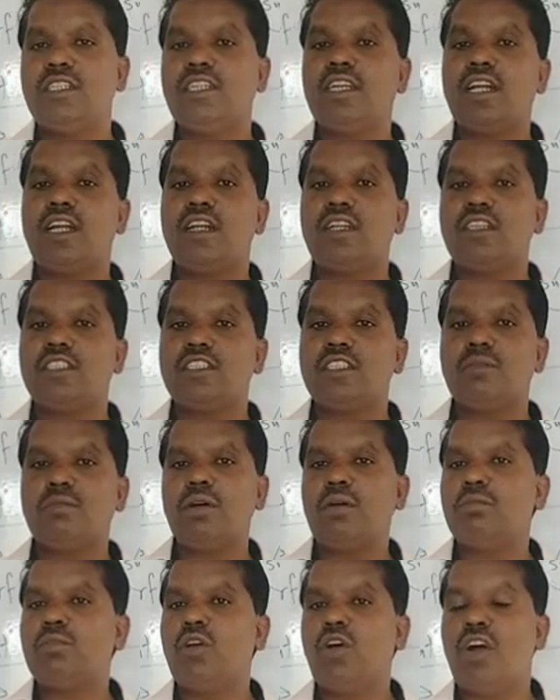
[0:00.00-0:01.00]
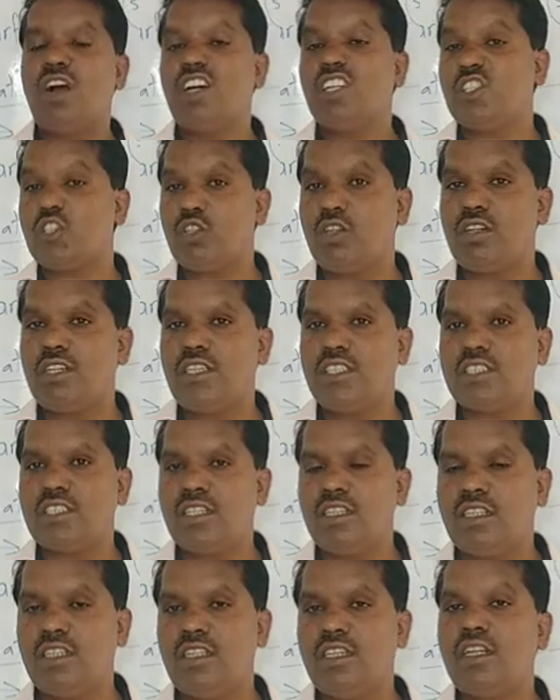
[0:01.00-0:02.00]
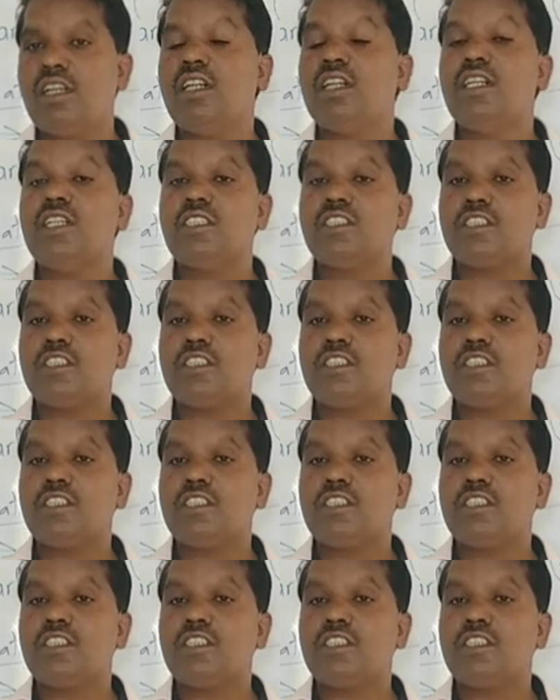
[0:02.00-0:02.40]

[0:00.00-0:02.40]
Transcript: there are some of the asteroids are there,